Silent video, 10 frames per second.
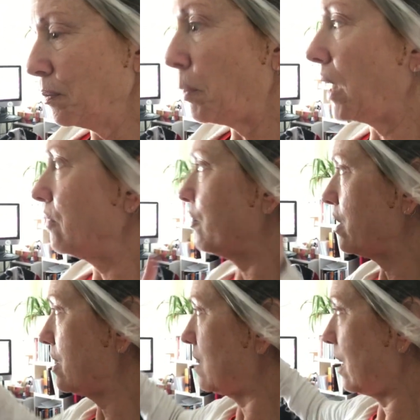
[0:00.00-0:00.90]
but for
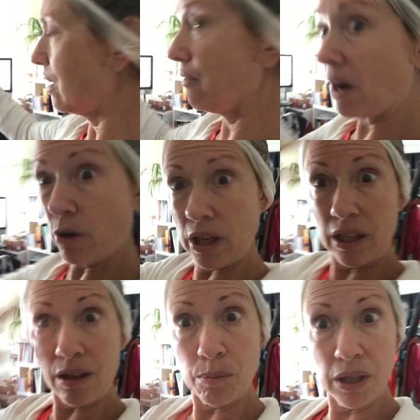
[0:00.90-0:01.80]
the sake of our
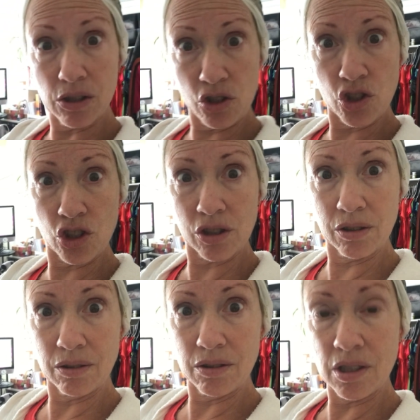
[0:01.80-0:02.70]
image,
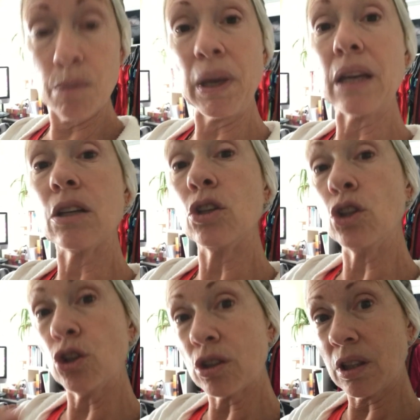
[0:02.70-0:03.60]
to make it
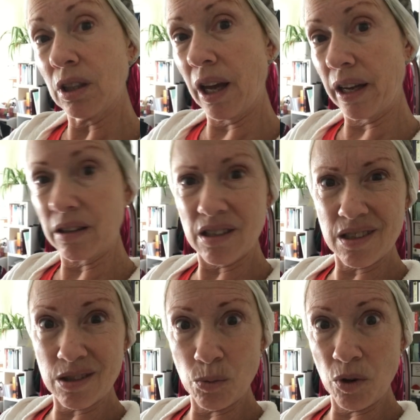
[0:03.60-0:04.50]
look like this
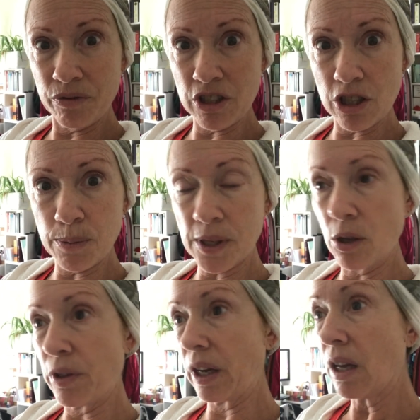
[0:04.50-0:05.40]
is the wolf in sheep's
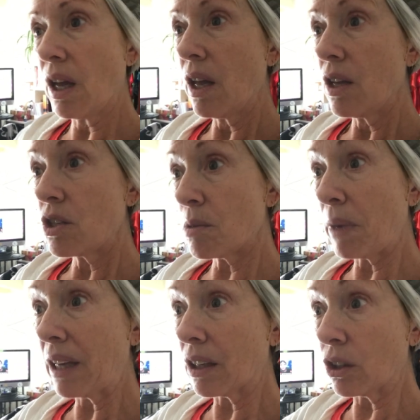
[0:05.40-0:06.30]
clothing, to
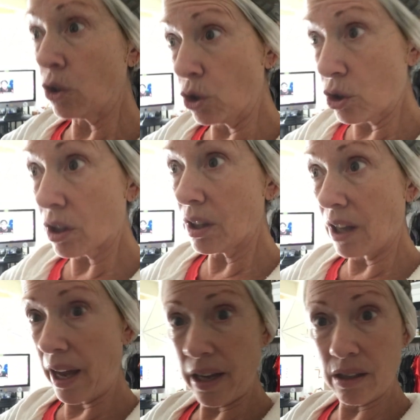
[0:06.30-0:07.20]
make it look
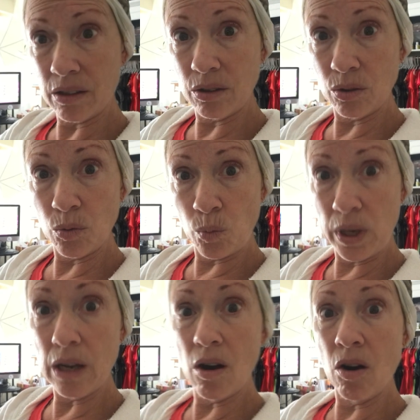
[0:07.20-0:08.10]
like
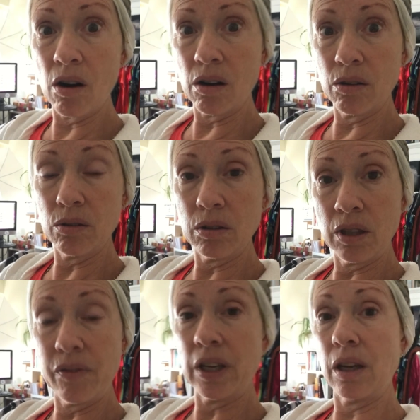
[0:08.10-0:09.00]
we are
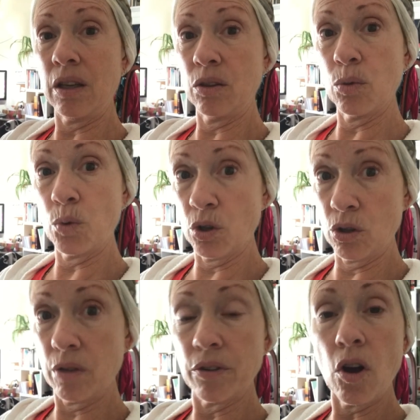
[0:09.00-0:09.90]
living in the
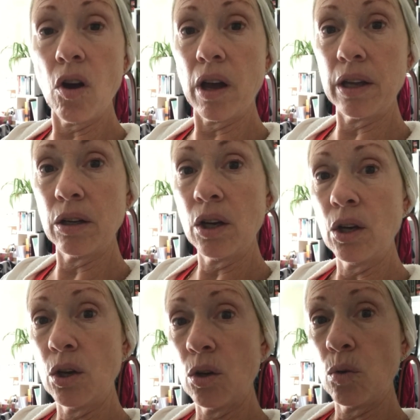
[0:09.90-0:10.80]
Word of God,
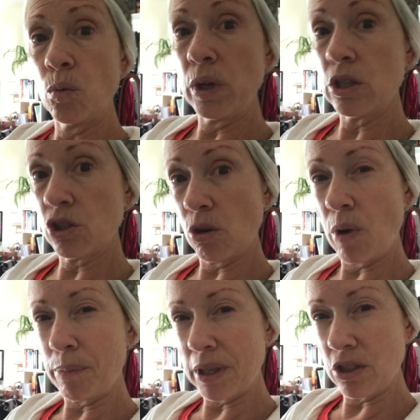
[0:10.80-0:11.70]
we show
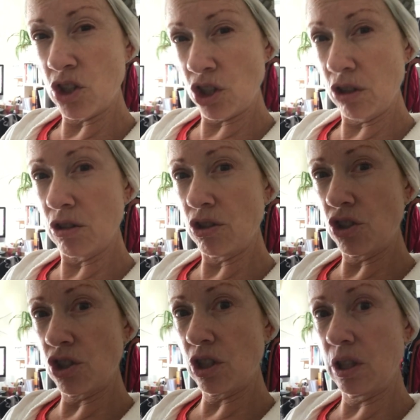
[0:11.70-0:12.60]
up at
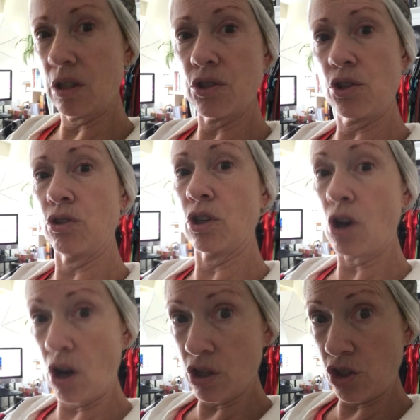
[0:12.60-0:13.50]
church in certain
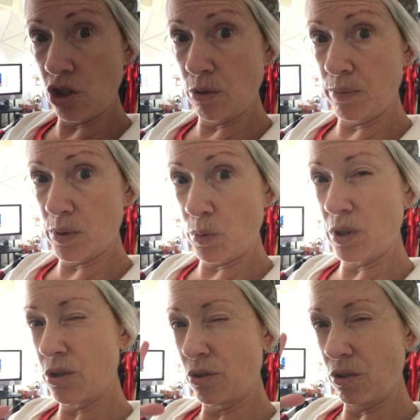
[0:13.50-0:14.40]
costumes with
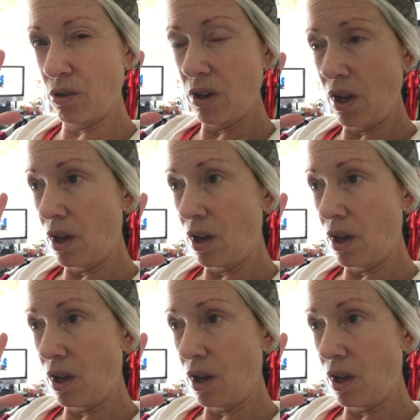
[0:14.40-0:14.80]
certain